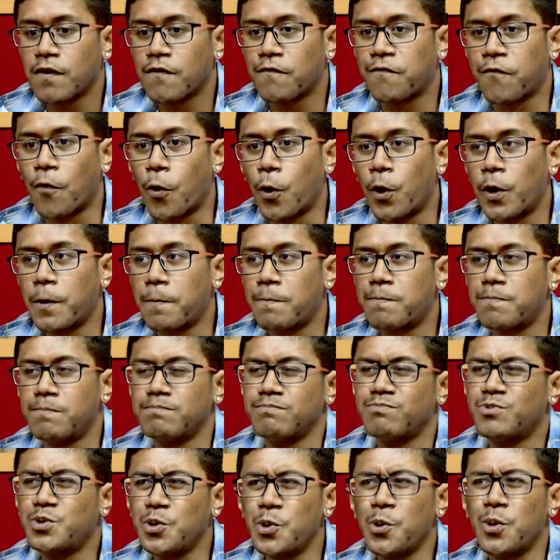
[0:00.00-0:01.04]
for
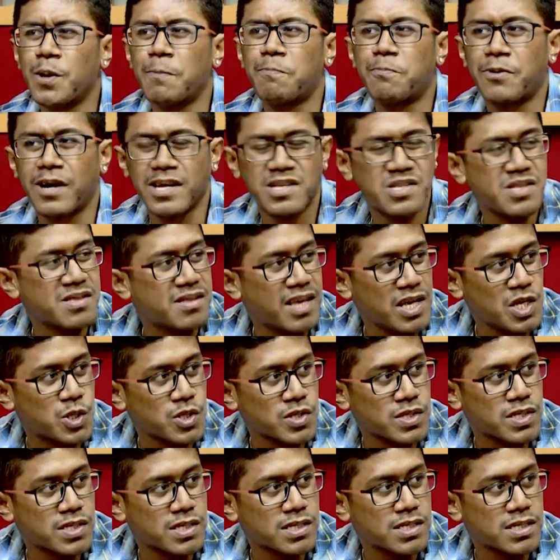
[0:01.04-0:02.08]
do a
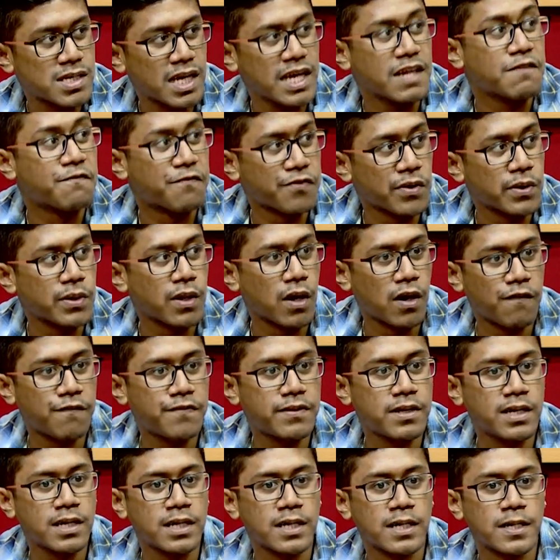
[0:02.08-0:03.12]
presentations in front of
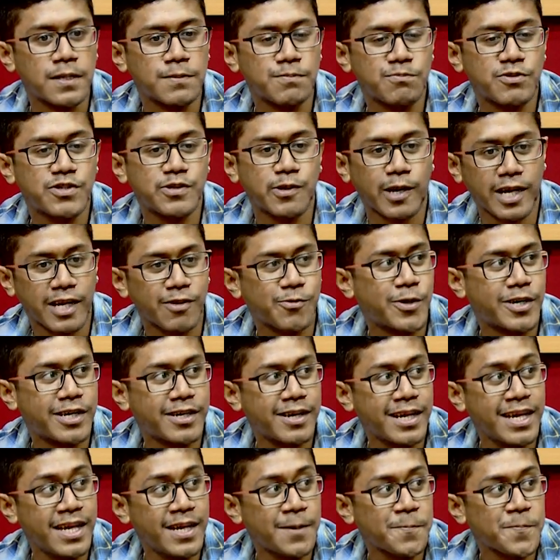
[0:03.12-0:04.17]
the
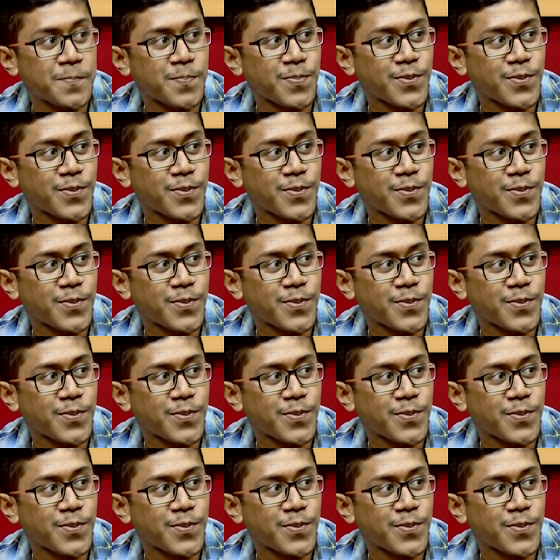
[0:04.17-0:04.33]
secretary,